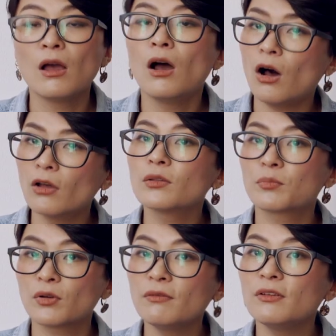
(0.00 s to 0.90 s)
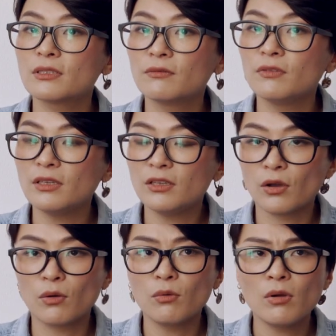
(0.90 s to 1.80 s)
On the previous
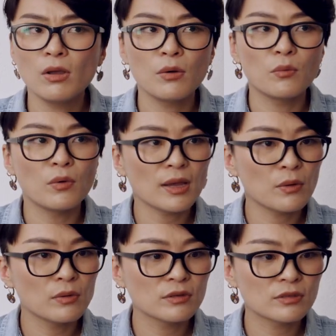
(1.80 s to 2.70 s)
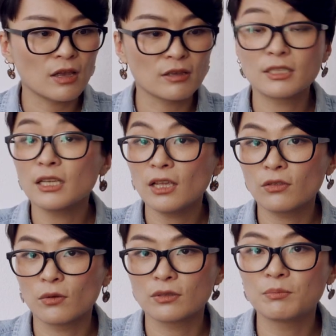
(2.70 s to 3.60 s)
video, when I was singing
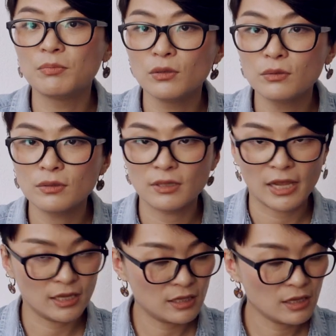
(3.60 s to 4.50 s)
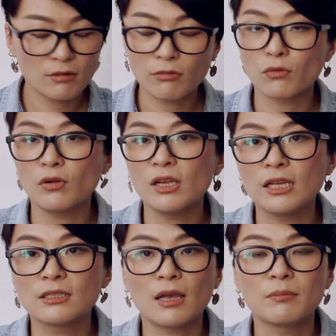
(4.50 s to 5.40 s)
those blues, like 3
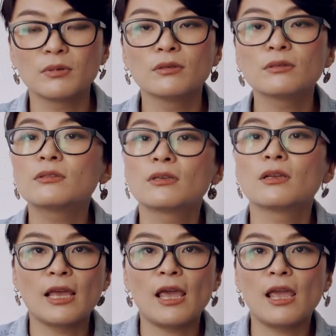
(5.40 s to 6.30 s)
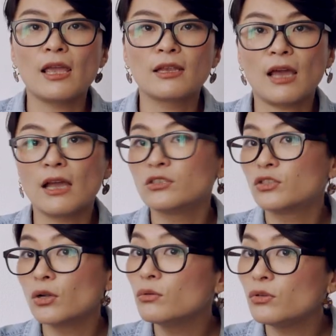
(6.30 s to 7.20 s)
examples, and I
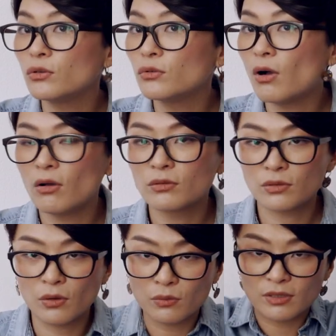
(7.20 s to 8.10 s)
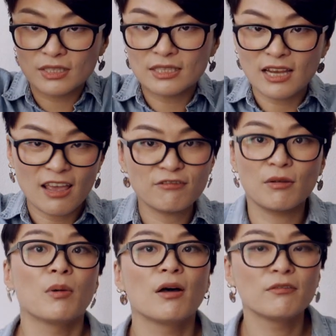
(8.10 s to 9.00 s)
showed you also the step
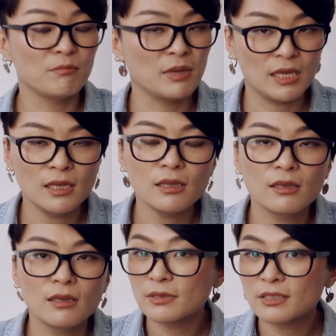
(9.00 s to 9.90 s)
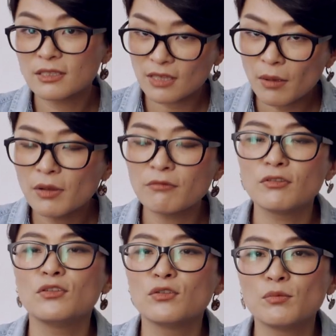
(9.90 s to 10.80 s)
above me, some of
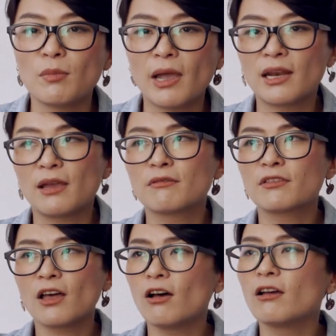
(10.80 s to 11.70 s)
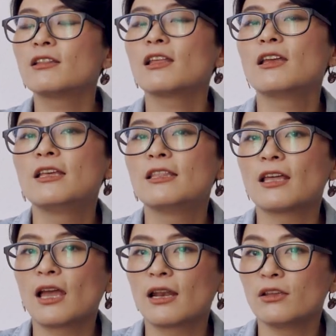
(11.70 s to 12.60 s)
you might have thought
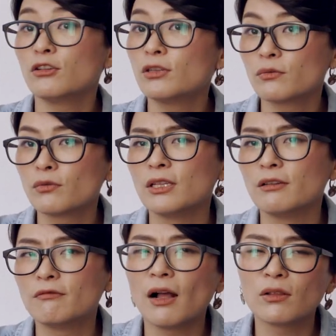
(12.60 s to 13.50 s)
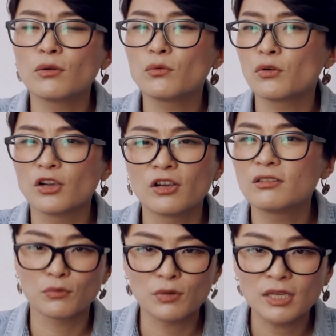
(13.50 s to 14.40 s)
that you couldn't really follow or
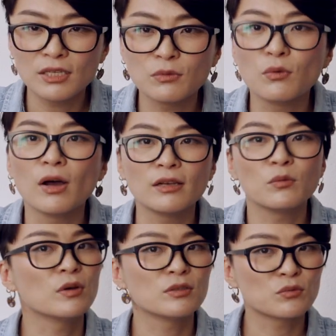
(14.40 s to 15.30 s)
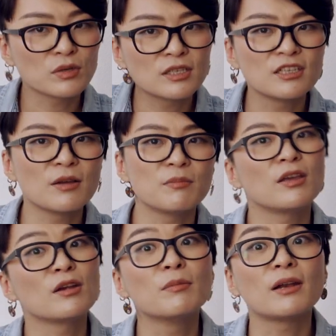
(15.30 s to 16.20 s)
read what was written up
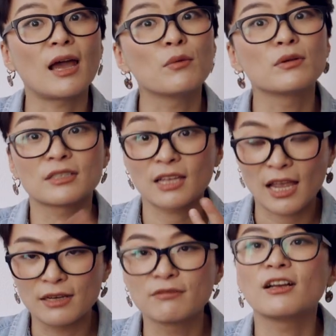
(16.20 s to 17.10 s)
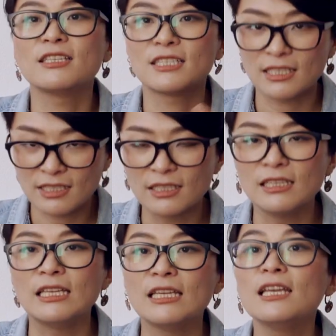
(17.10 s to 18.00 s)
there, but I was kind of
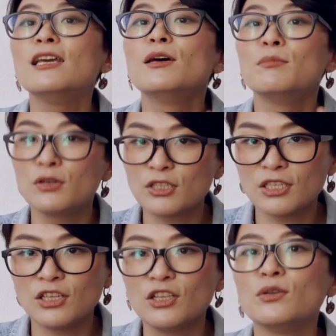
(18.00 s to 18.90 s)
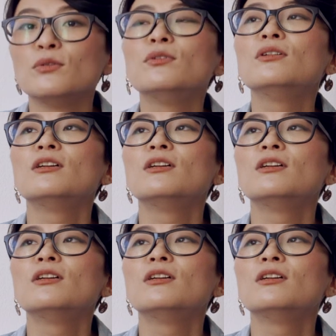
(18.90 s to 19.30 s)
consistently pushing you